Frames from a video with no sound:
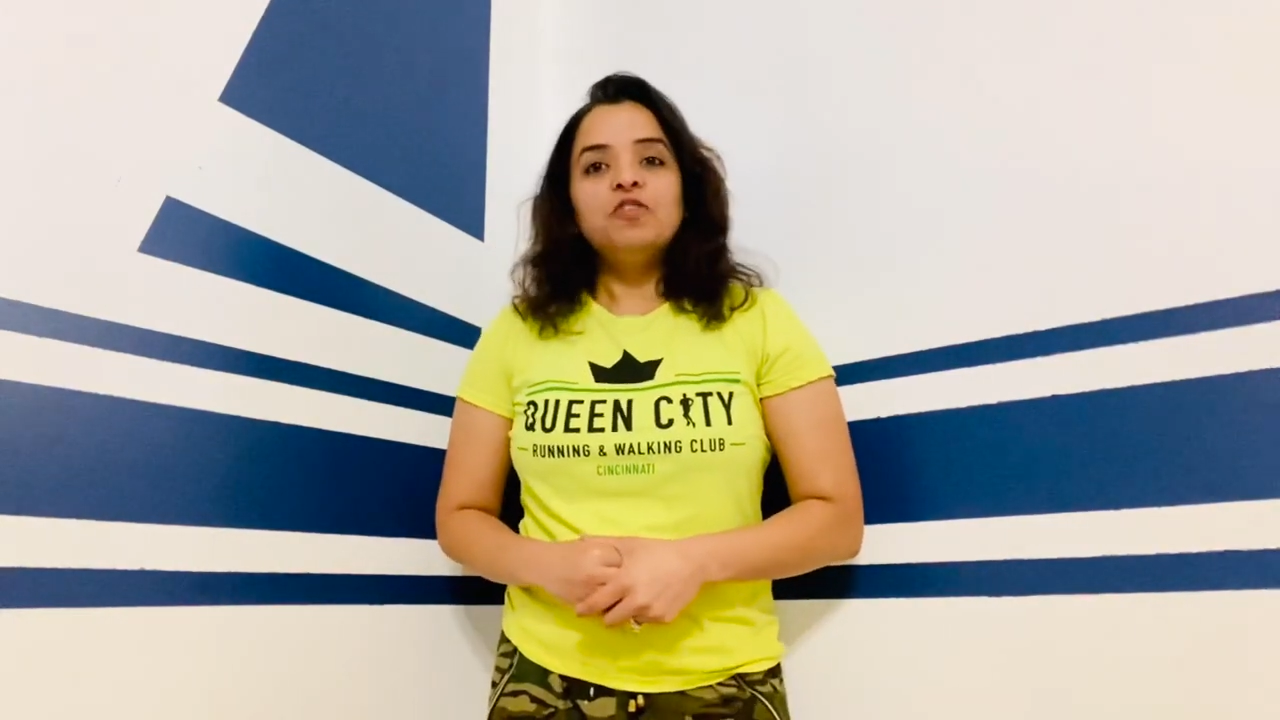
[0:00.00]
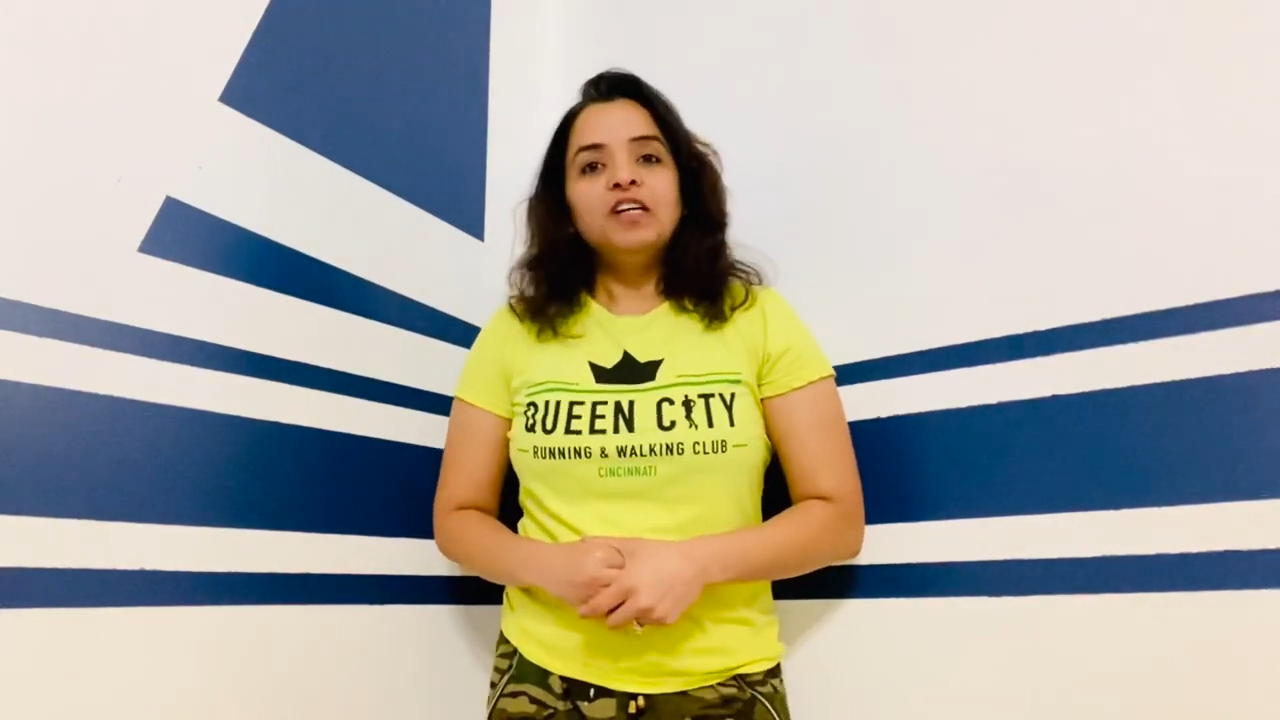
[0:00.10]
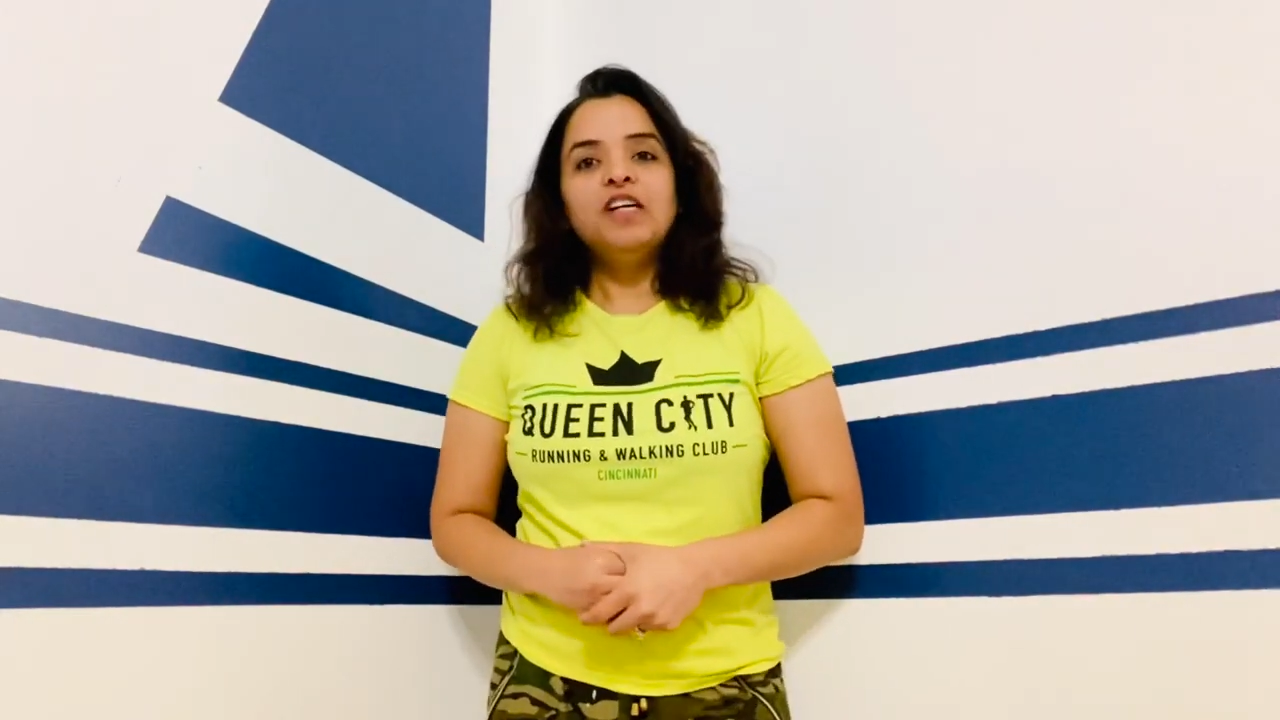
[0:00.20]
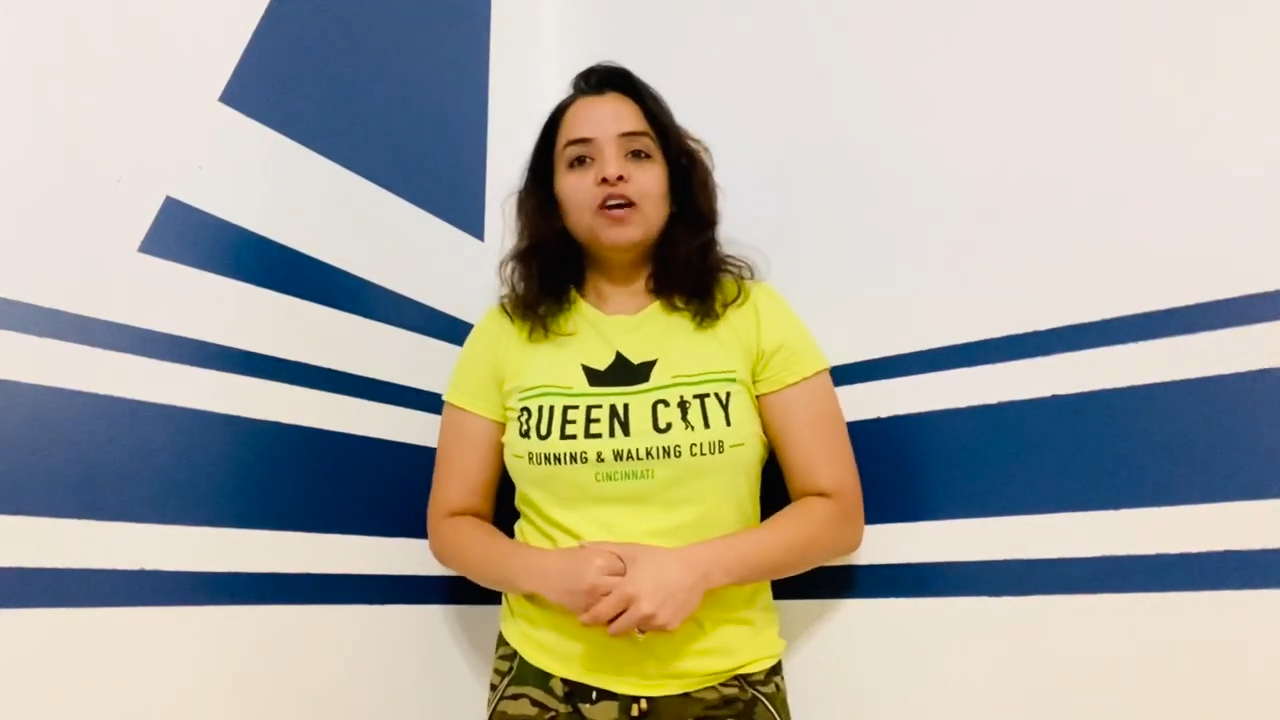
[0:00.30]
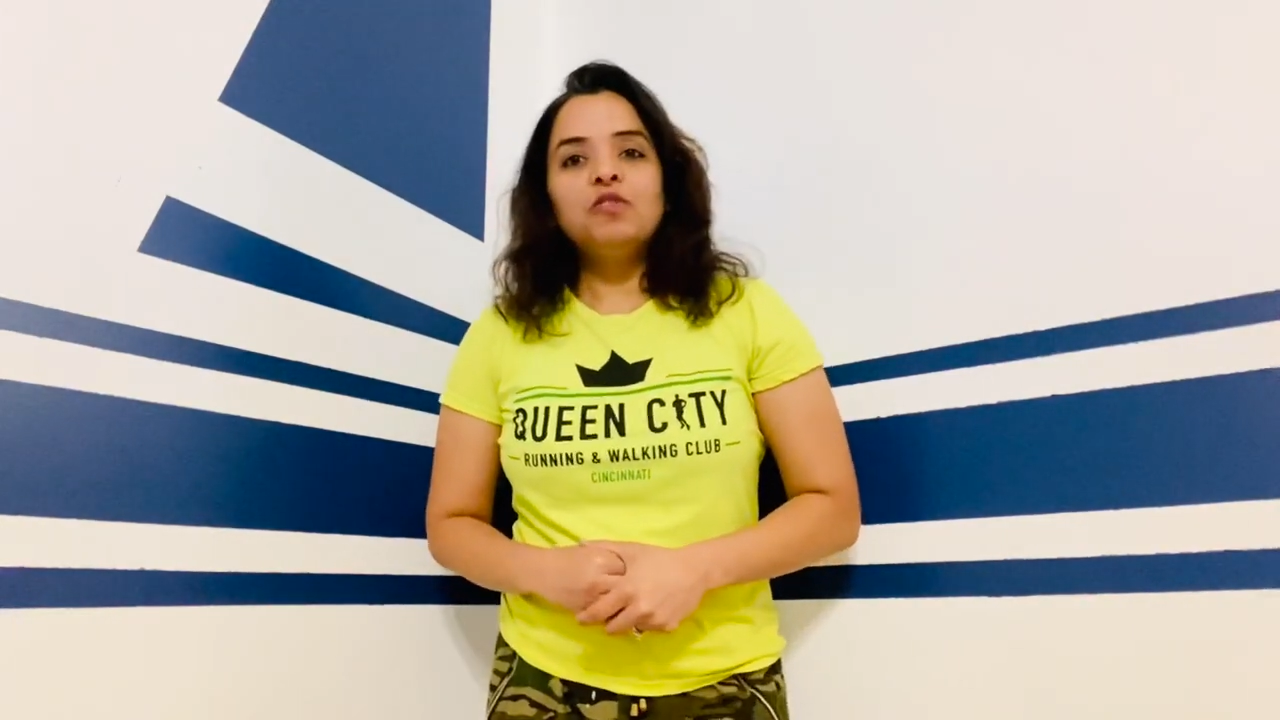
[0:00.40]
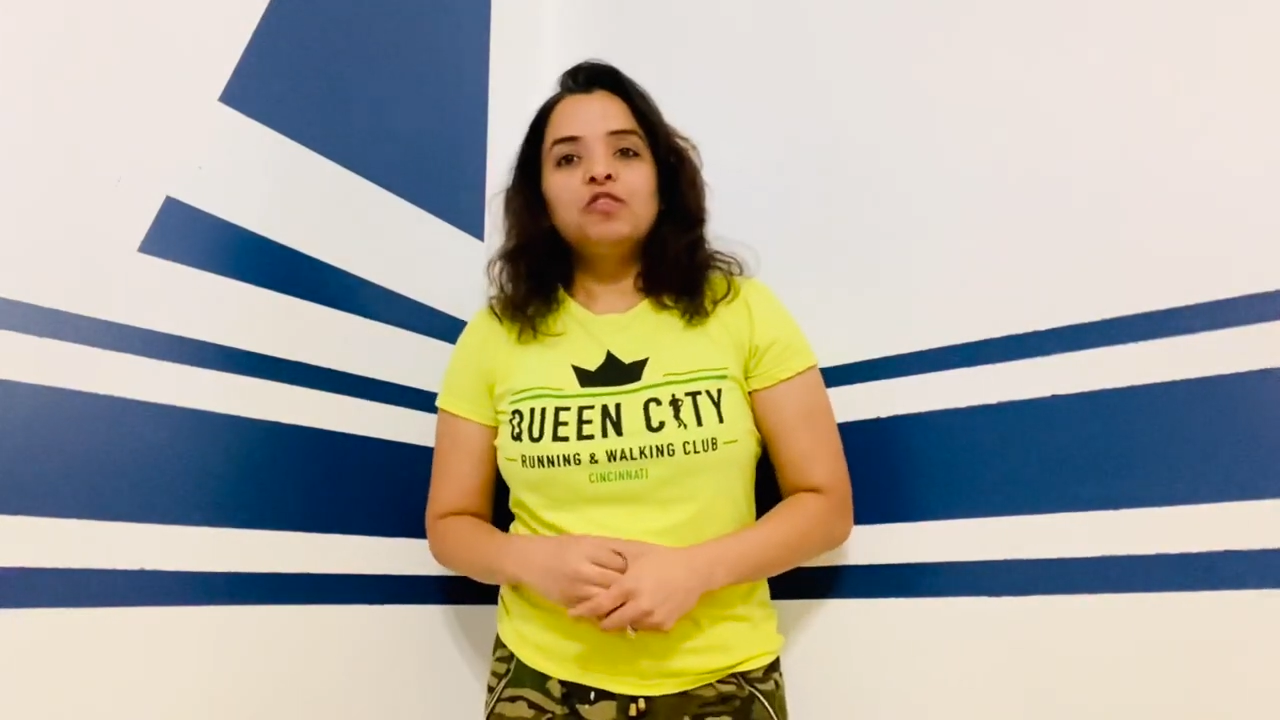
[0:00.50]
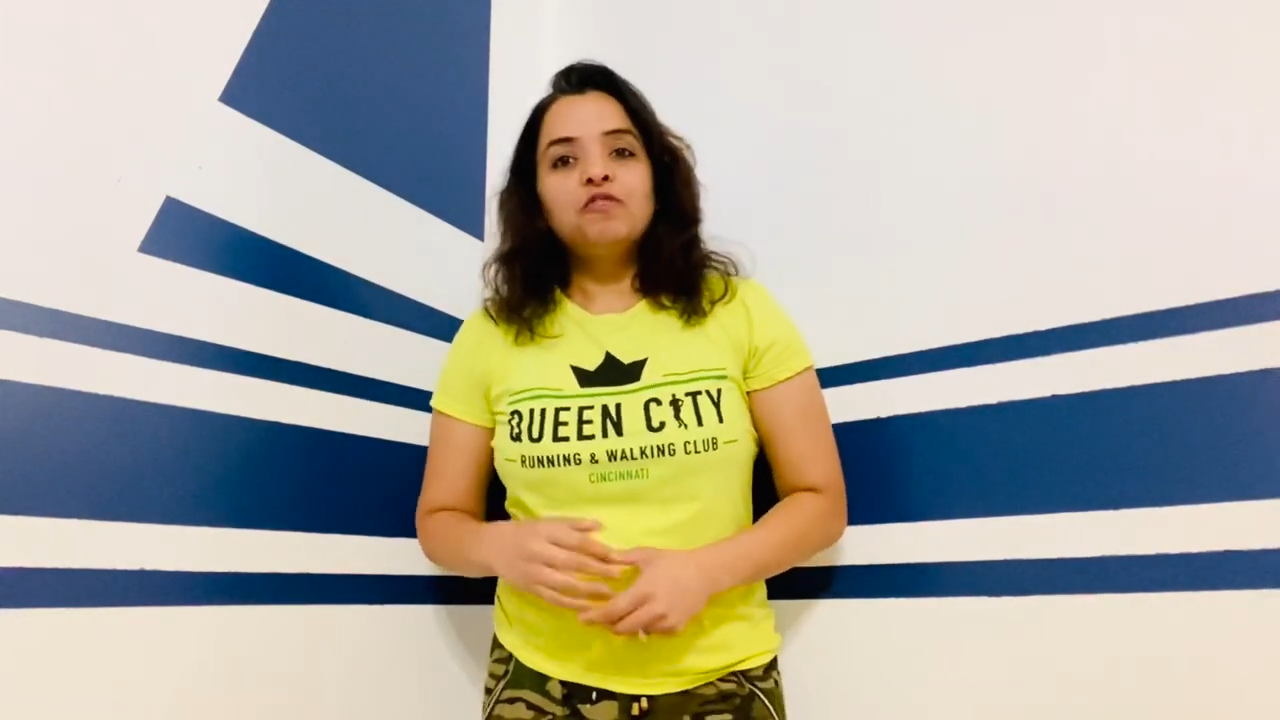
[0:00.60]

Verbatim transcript: work out